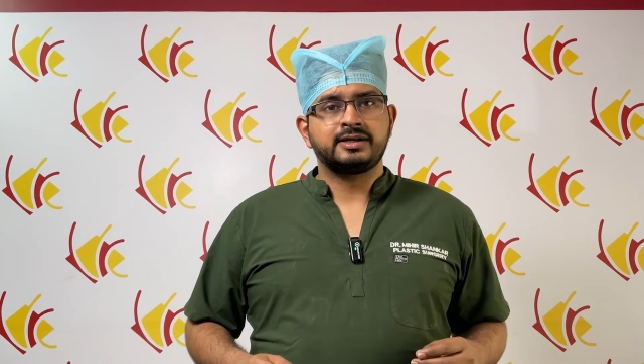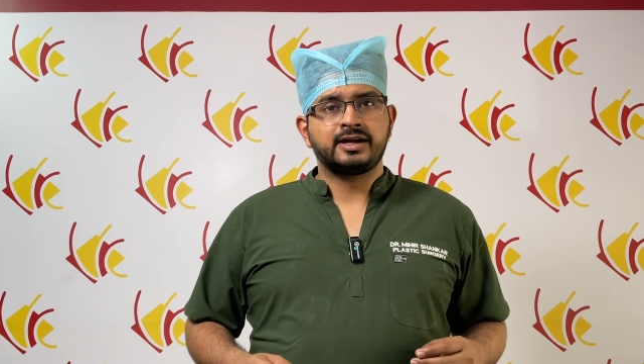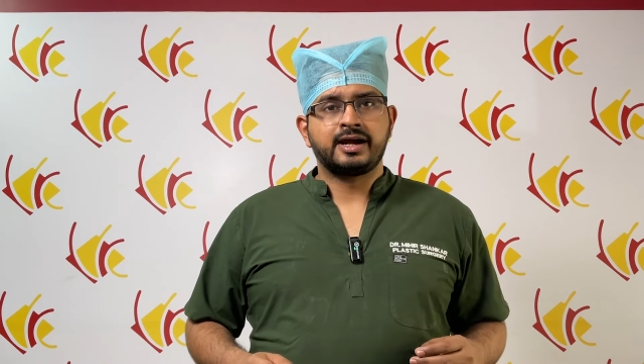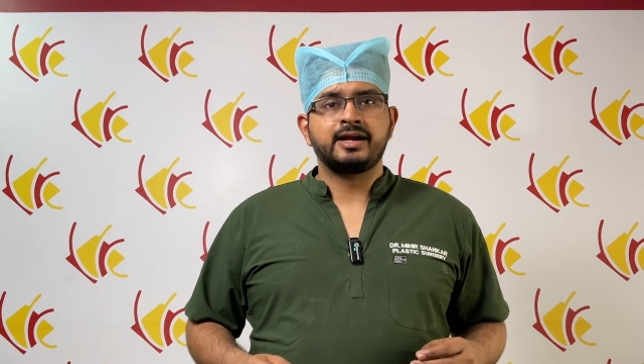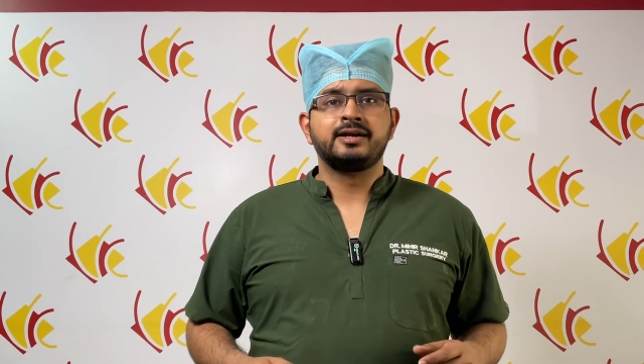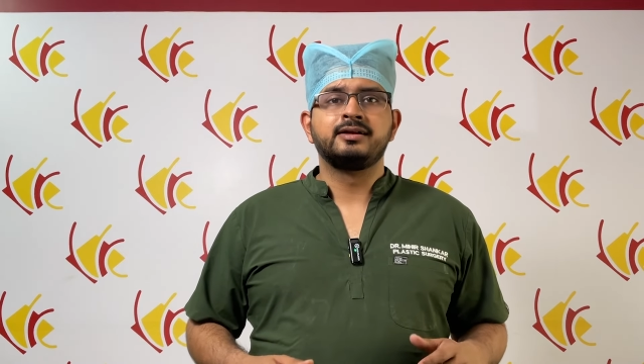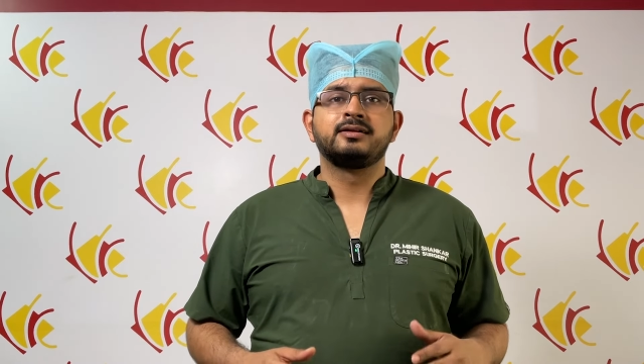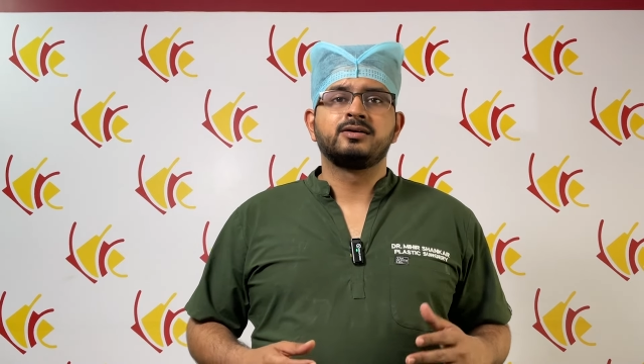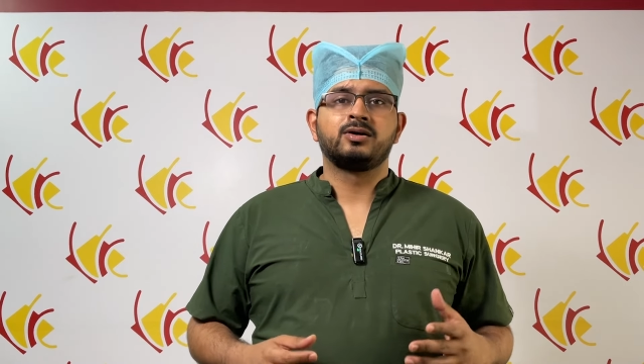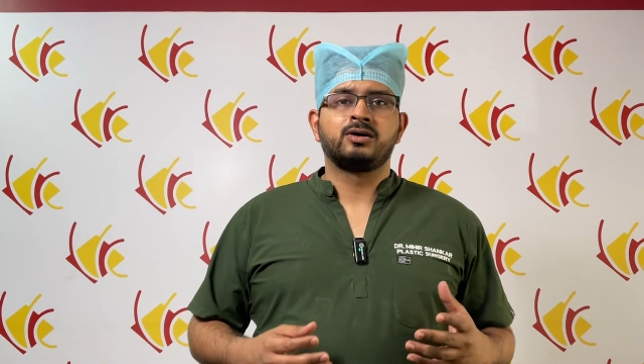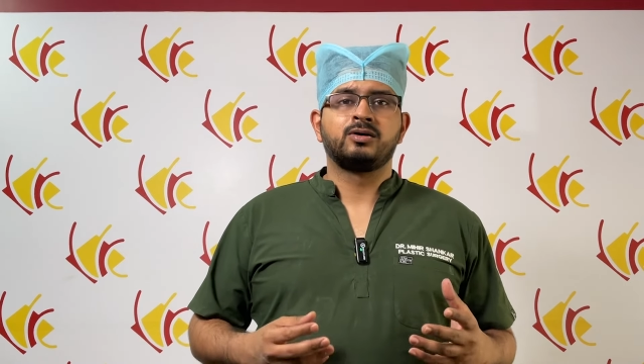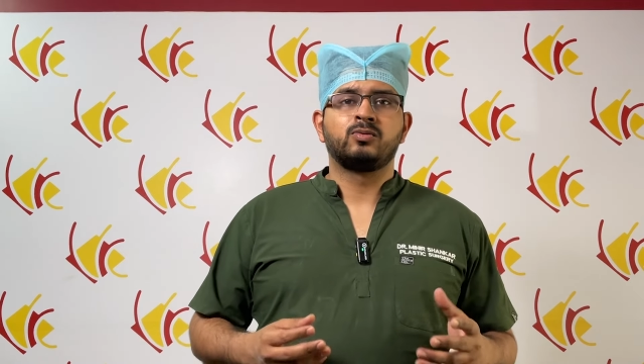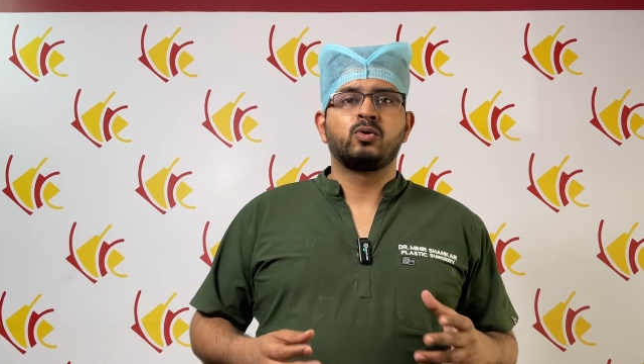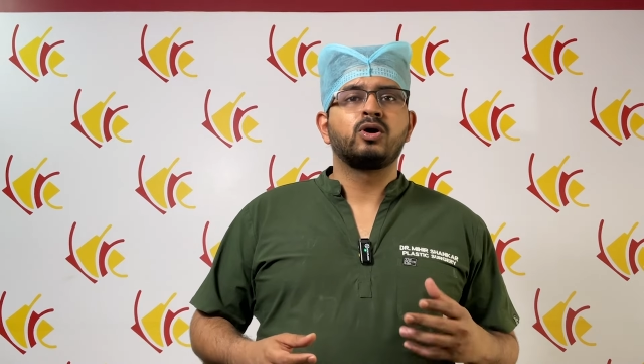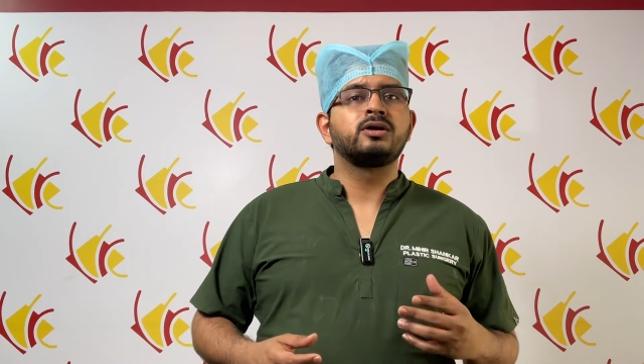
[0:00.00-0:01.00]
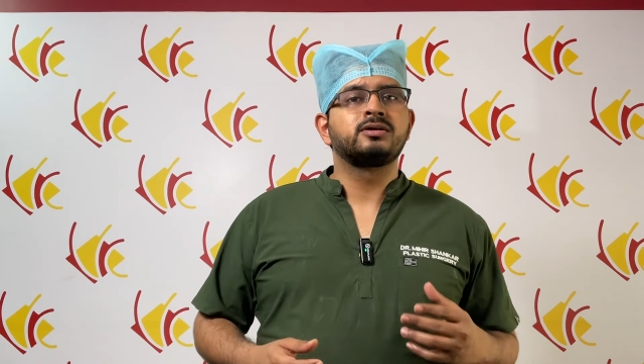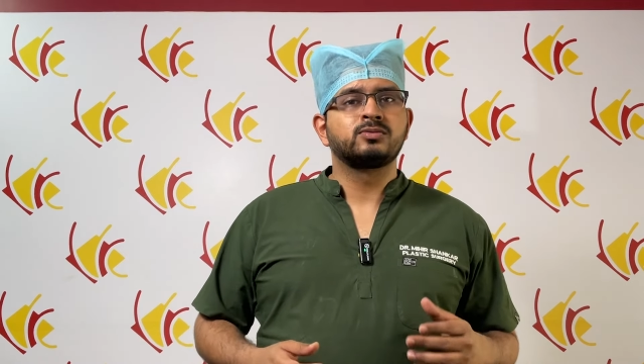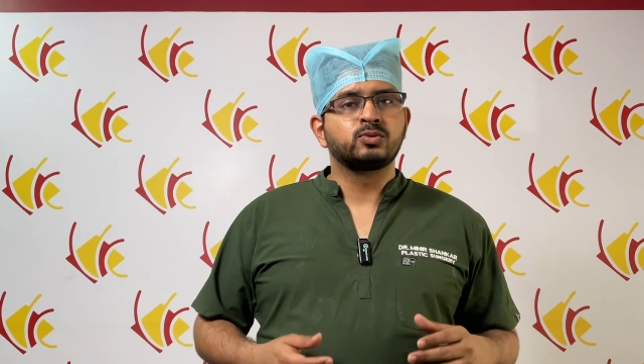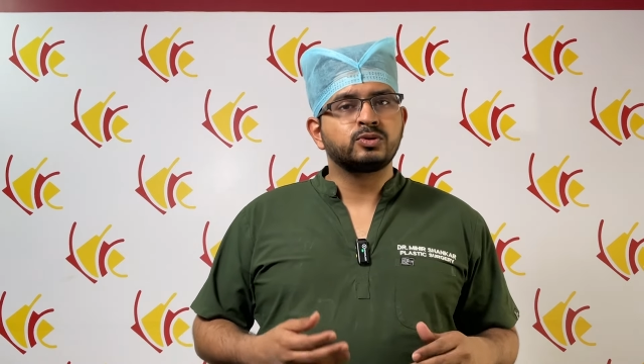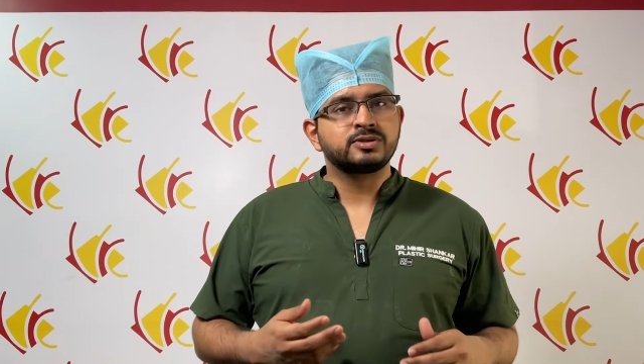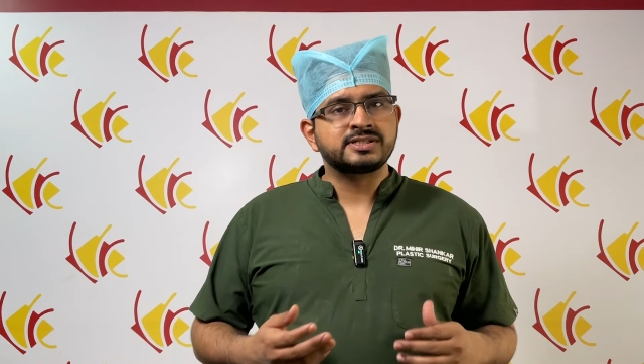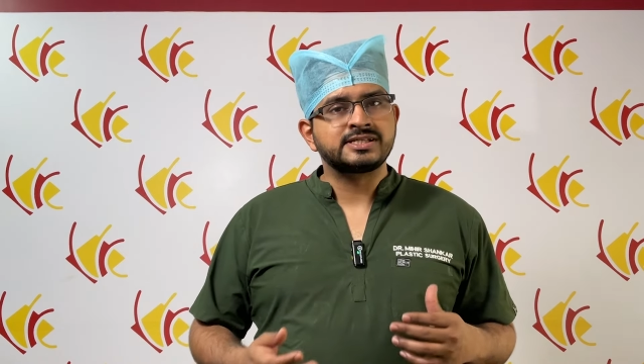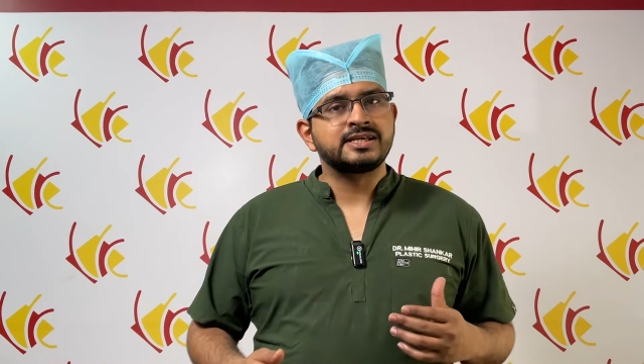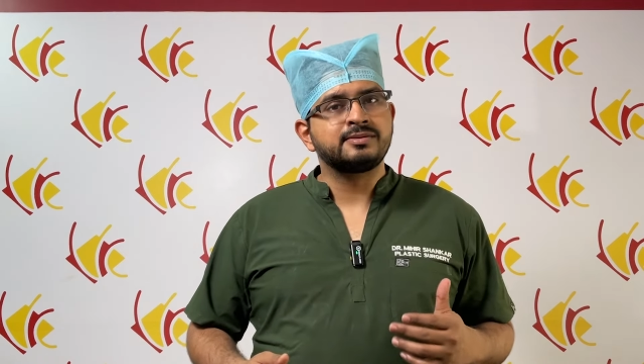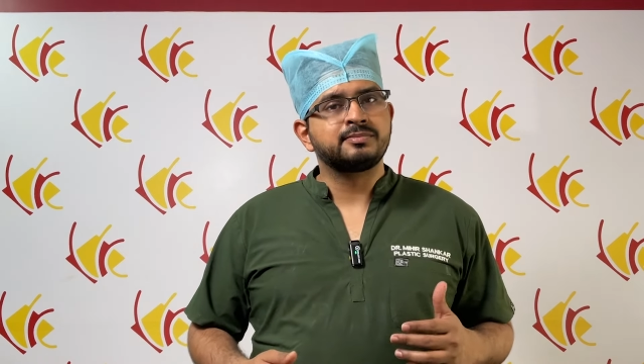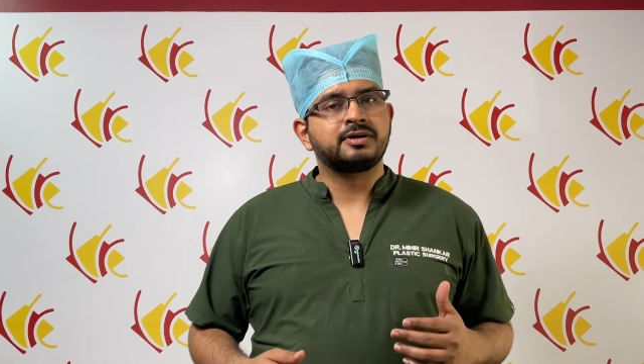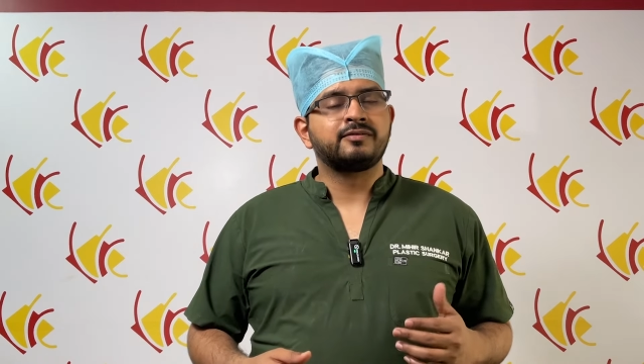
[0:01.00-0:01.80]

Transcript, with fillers: and what would seem